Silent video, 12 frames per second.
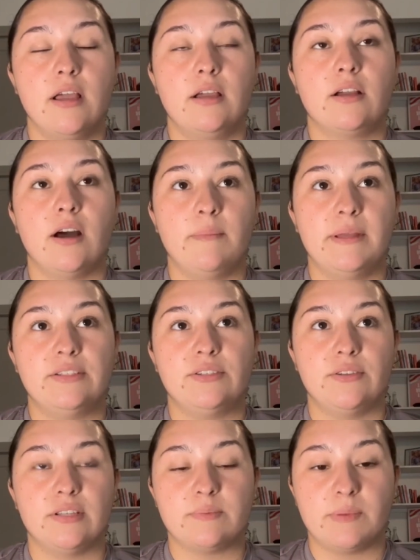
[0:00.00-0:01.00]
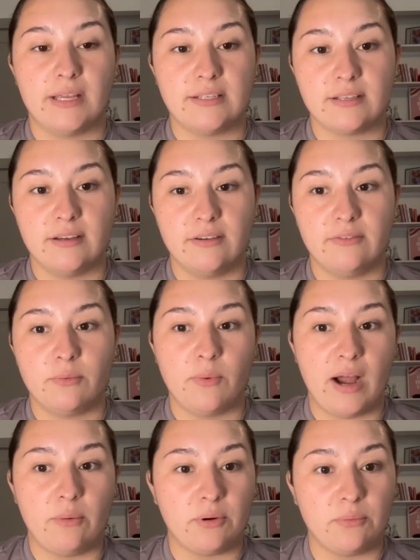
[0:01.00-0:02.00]
come into this place of,
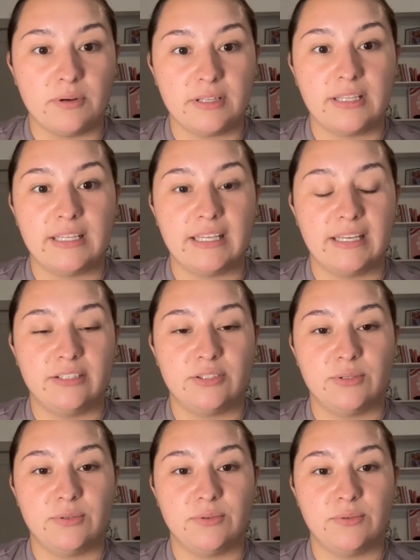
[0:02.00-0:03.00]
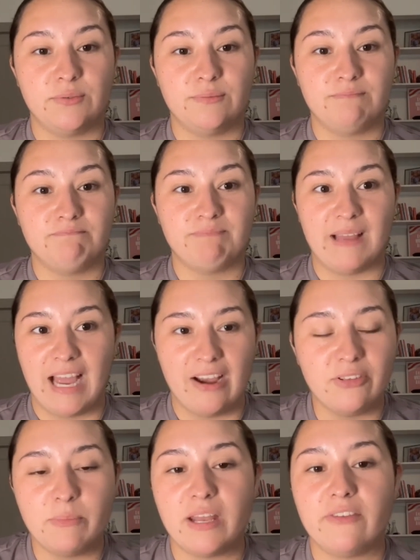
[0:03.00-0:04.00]
wow, we're really getting to have
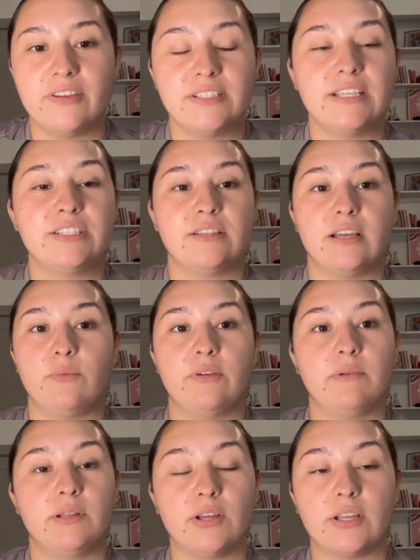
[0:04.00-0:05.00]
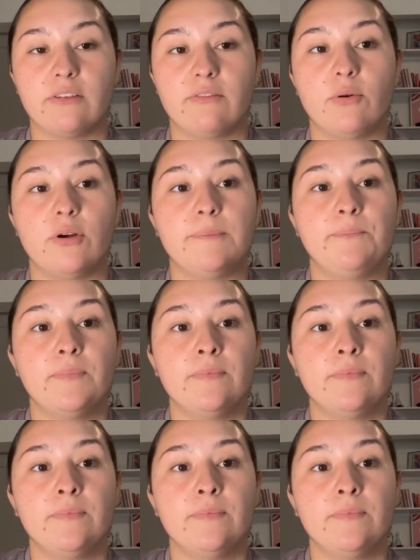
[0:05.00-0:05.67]
the manifestation that we've been looking for.